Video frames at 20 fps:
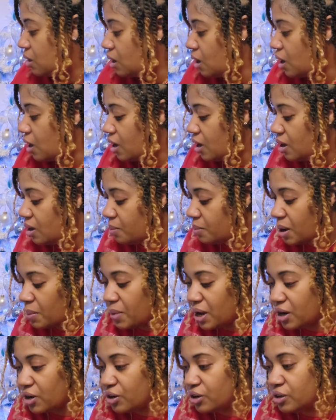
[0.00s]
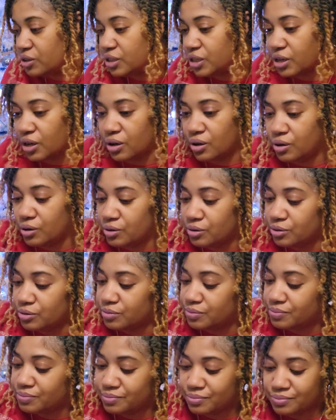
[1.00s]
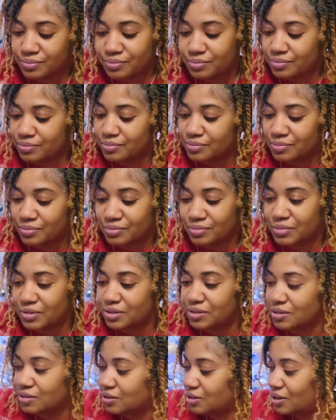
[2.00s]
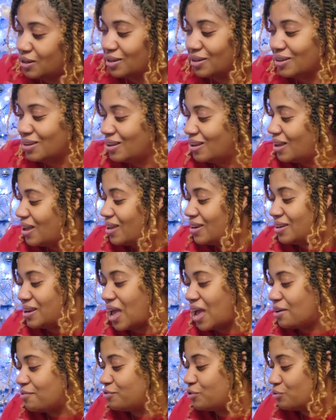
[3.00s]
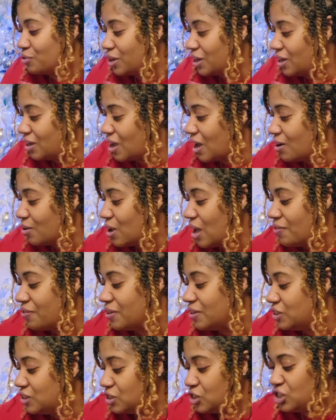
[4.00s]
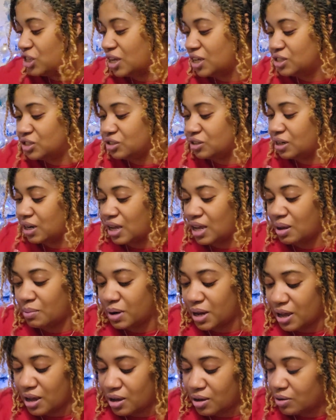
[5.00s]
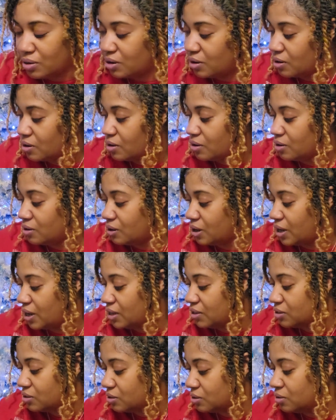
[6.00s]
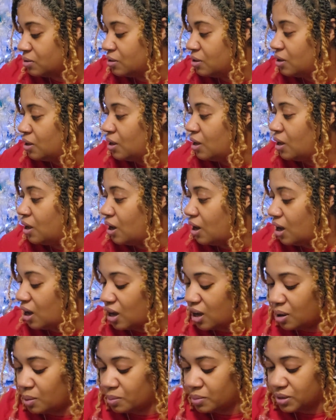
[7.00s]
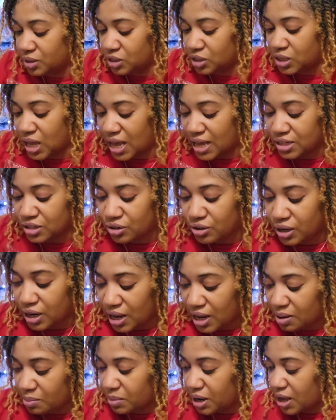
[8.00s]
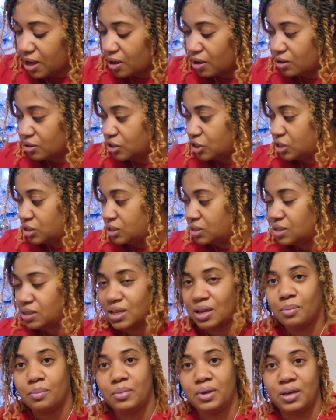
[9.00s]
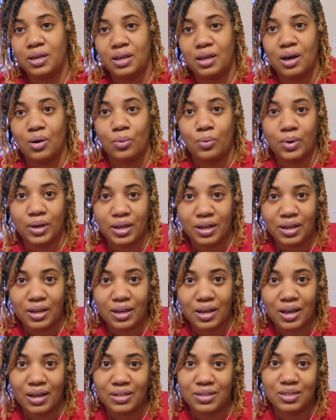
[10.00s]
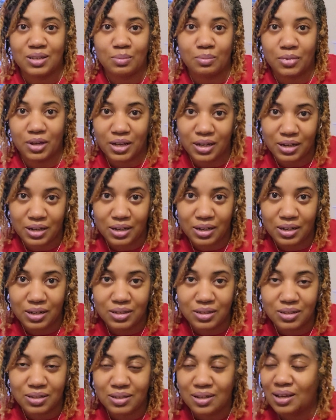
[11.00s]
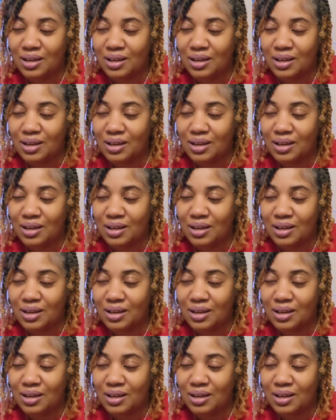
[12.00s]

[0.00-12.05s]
Um, my girl Nicole, N A F three. I don't. I think she's changed her name now. Her her handle, um, and just has her name now. She sent me a wig and some goodies.